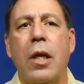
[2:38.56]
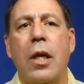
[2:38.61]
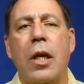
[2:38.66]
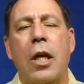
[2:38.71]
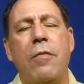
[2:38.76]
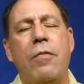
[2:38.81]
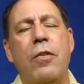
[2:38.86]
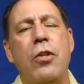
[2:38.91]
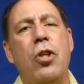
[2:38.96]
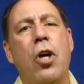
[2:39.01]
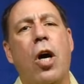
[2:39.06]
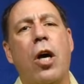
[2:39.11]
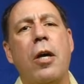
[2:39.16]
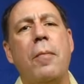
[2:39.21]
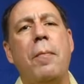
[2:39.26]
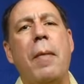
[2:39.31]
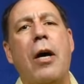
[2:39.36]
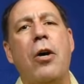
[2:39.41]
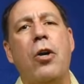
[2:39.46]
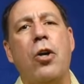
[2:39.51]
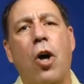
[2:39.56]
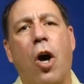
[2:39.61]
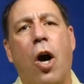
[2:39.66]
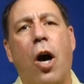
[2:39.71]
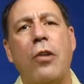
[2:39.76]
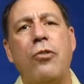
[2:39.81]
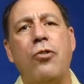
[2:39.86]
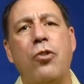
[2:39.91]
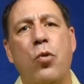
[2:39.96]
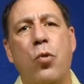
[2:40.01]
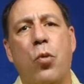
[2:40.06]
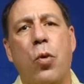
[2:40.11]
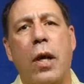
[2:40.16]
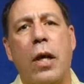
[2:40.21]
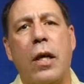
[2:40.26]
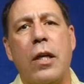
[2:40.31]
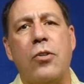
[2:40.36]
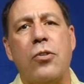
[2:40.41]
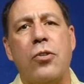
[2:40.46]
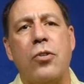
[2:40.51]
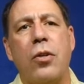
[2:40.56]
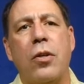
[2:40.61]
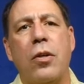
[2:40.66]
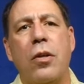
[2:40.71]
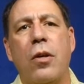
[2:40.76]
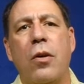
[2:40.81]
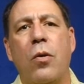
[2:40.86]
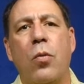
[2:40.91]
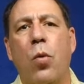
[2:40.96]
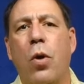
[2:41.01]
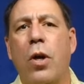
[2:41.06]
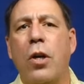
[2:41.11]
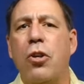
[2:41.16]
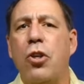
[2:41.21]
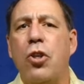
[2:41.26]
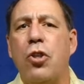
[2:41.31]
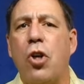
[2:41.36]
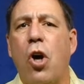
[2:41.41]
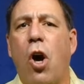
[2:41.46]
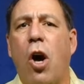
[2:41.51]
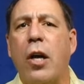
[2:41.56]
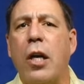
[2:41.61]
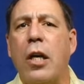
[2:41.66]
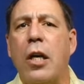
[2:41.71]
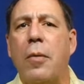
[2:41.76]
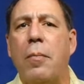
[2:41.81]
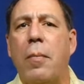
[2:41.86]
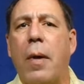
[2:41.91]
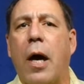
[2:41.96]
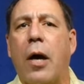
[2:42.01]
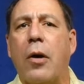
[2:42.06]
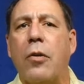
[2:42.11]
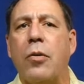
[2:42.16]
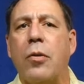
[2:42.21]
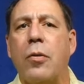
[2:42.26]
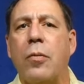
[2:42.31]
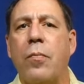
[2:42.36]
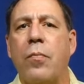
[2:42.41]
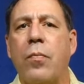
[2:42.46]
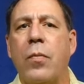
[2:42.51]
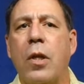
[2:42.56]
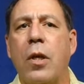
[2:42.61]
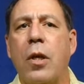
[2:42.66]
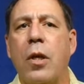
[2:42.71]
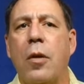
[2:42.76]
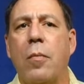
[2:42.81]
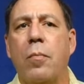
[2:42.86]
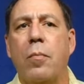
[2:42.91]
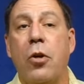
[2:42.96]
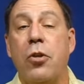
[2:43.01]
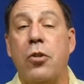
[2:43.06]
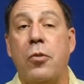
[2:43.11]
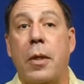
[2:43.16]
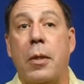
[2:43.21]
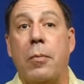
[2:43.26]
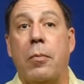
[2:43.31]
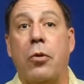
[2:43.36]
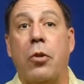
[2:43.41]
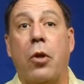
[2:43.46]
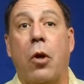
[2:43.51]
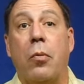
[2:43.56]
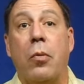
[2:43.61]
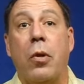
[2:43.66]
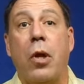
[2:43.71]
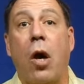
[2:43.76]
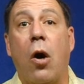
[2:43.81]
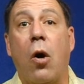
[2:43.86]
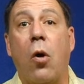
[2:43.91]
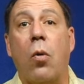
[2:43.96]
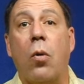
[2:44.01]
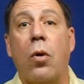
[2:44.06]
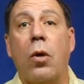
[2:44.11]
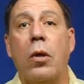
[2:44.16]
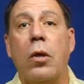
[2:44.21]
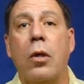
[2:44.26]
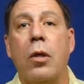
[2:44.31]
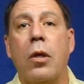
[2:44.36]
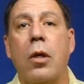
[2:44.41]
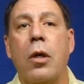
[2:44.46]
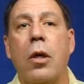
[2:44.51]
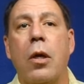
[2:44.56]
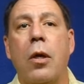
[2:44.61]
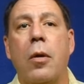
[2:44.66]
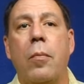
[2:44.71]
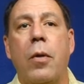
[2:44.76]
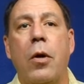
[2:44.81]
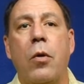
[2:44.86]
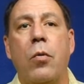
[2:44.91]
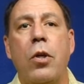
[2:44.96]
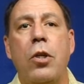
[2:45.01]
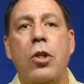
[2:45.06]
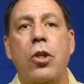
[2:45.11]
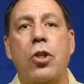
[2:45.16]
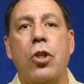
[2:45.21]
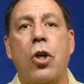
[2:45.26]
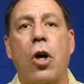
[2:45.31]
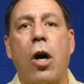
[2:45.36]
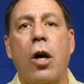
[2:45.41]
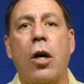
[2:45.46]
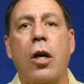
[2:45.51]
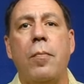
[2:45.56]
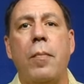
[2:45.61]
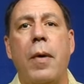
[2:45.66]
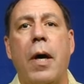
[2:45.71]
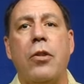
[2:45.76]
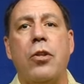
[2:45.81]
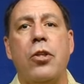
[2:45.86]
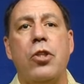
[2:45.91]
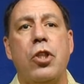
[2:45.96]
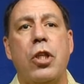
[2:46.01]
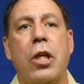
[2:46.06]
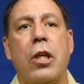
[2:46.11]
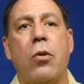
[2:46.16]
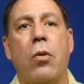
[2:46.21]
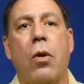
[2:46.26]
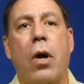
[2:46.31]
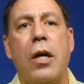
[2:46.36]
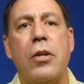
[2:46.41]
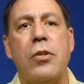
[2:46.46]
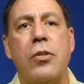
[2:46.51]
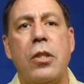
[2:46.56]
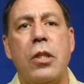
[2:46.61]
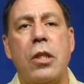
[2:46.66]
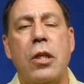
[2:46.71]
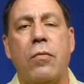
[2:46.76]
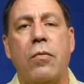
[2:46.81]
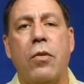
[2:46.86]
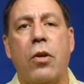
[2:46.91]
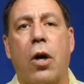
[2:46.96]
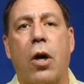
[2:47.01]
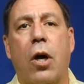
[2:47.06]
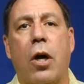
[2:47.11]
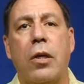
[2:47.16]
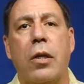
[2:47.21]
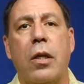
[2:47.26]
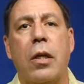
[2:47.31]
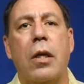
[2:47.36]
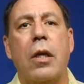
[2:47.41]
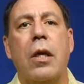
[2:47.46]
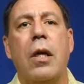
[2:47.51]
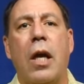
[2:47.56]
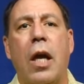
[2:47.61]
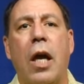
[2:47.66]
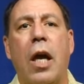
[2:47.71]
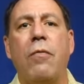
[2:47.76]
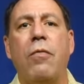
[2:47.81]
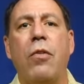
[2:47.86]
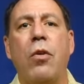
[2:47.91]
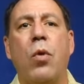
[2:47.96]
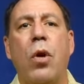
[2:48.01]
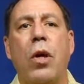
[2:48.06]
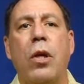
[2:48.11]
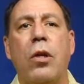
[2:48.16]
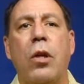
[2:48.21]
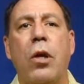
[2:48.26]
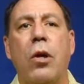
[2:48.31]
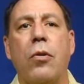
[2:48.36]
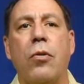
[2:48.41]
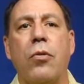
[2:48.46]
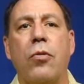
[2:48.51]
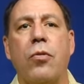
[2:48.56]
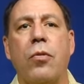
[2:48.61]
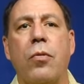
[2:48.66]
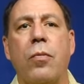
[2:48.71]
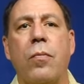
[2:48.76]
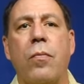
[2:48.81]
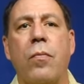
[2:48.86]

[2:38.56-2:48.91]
If you talk about God's grace, what are you talking about? Most people don't know. But when you talk about the generosity of God, everyone knows.